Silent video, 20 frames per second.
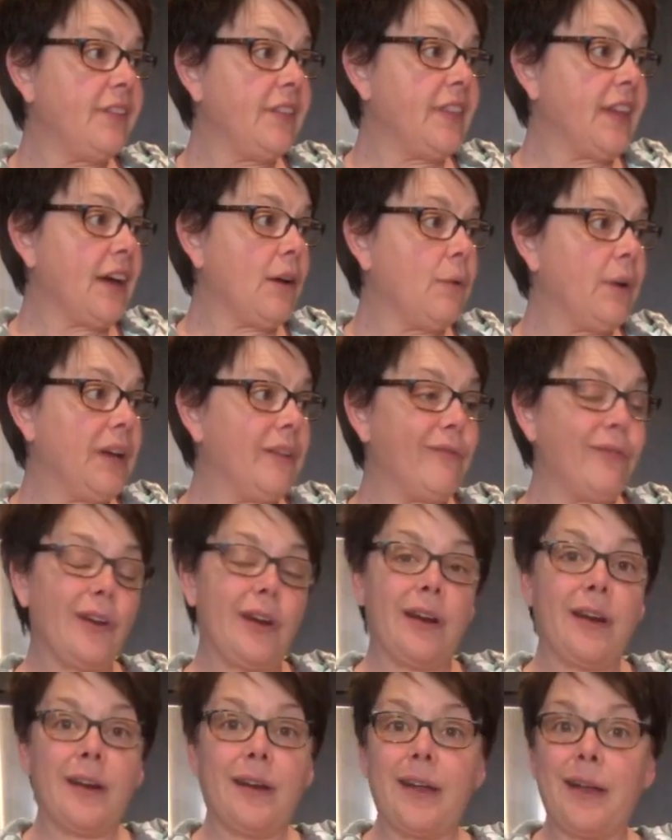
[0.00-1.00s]
that way
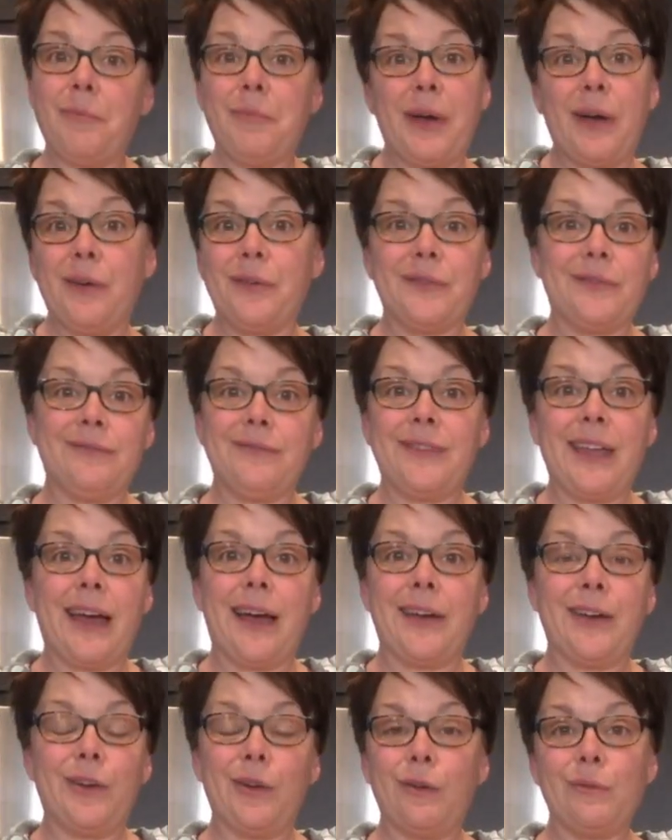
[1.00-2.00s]
for about, I
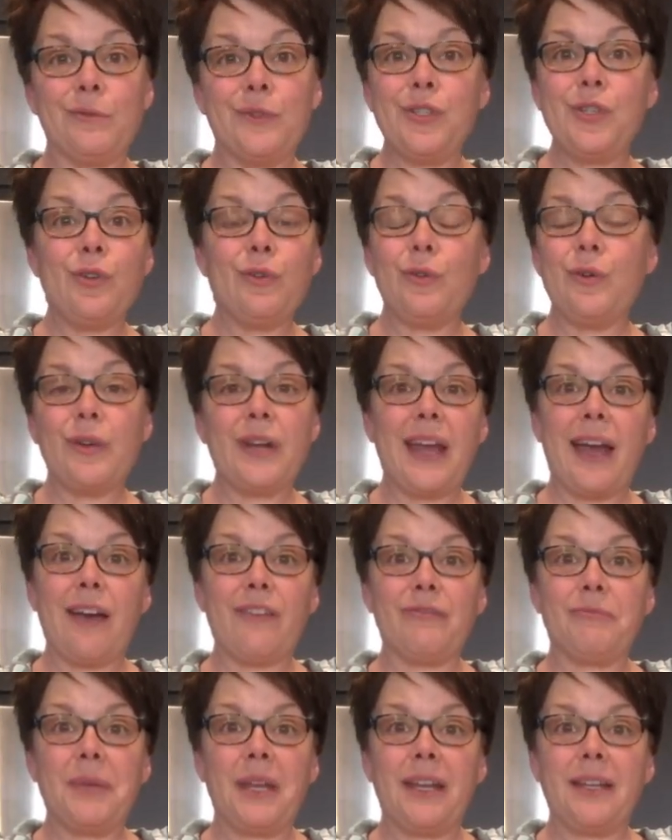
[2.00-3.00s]
don't know, 2.5
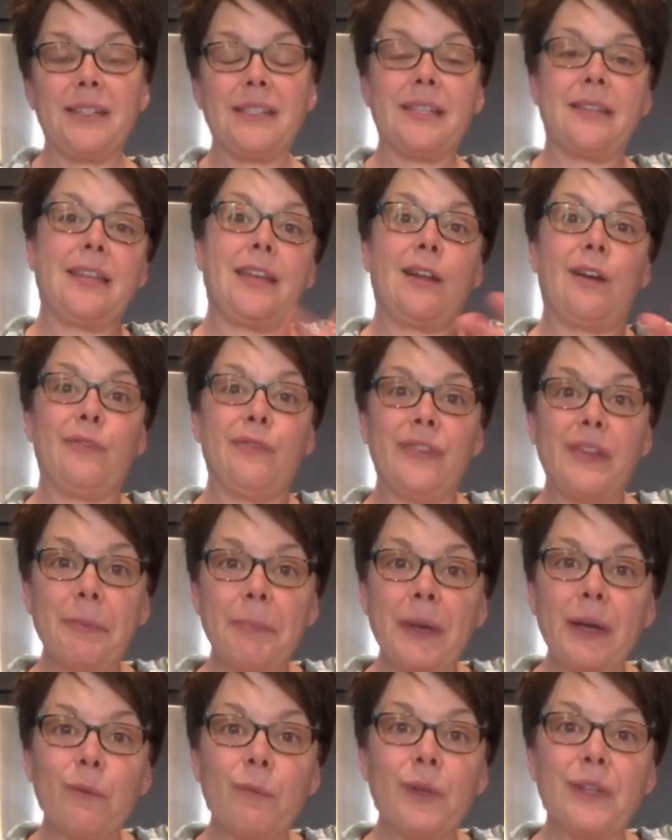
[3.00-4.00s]
minutes, and then I'll flip
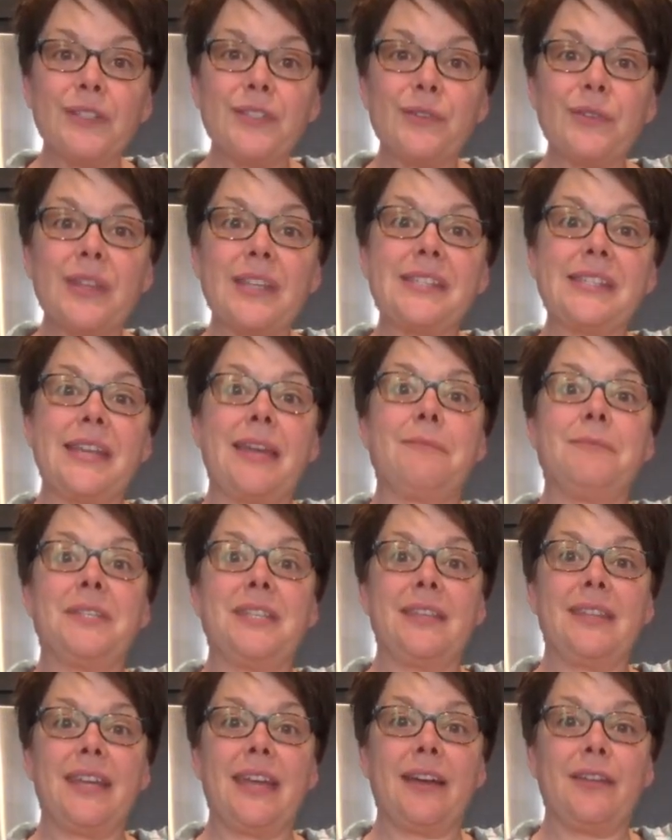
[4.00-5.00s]
it and we'll do the same to
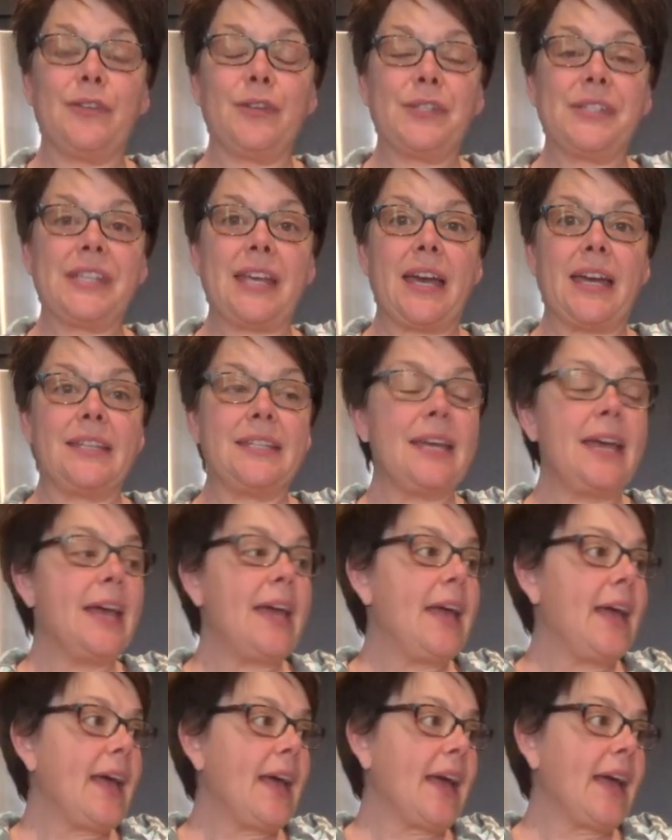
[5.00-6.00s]
the other side.
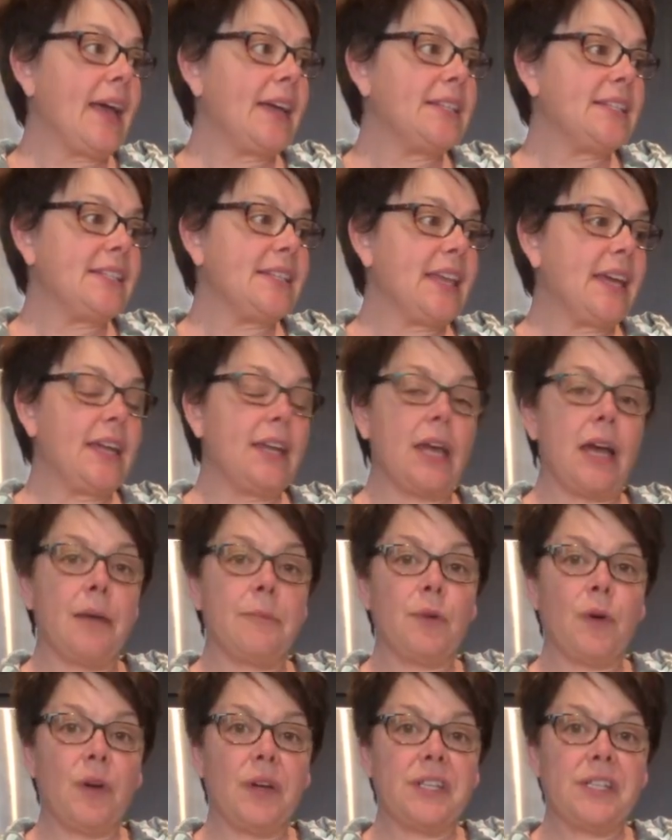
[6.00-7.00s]
And then I'm
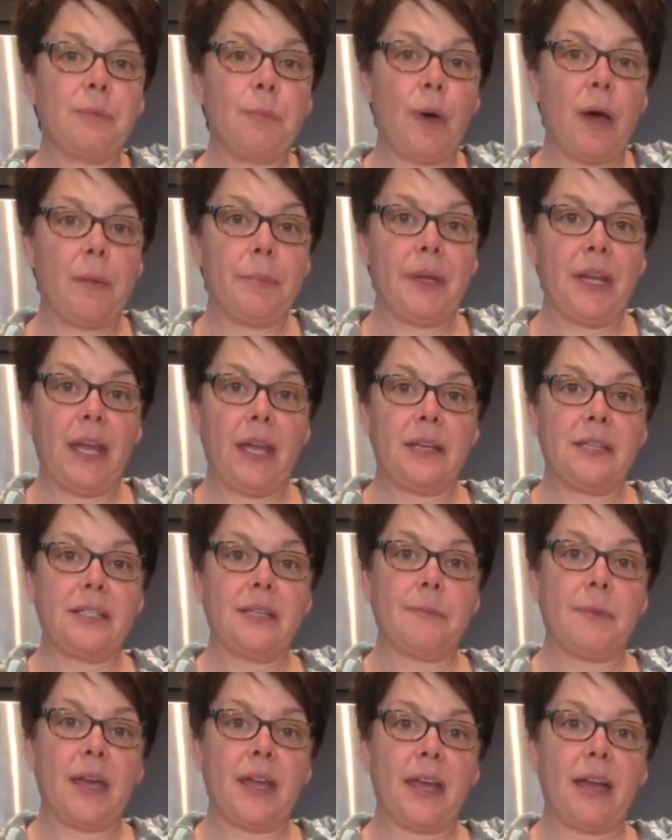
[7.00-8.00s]
going to pop it into
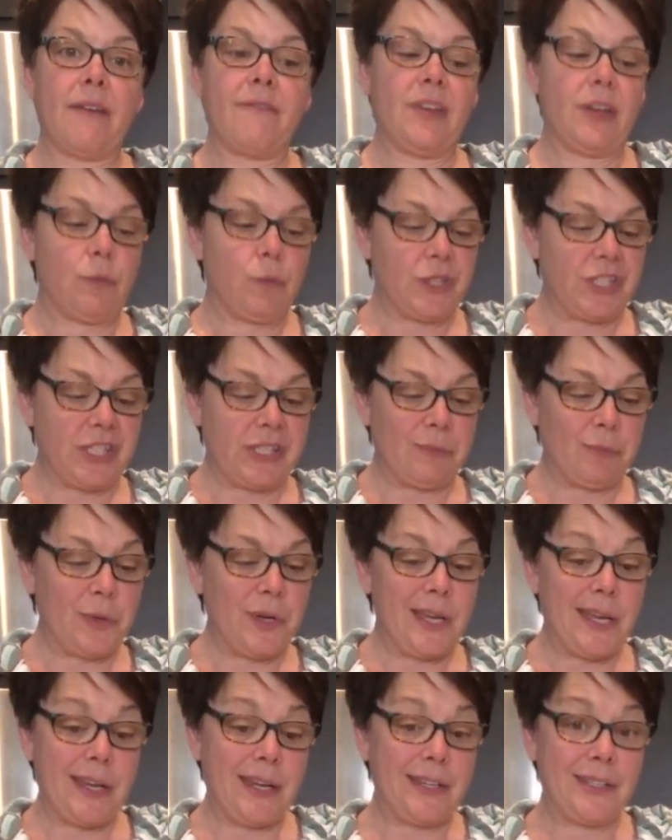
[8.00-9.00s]
my oven, which is
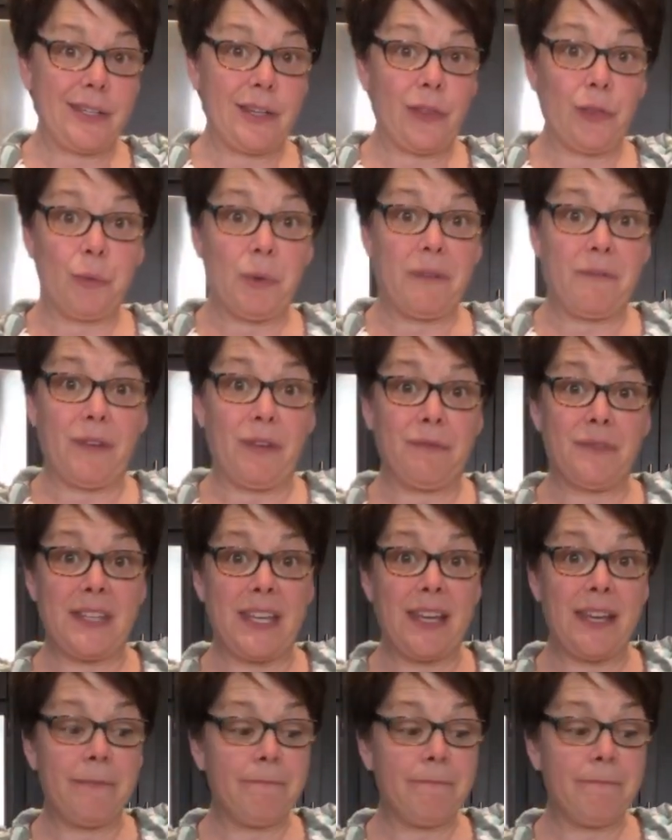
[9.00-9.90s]
preheated to 350,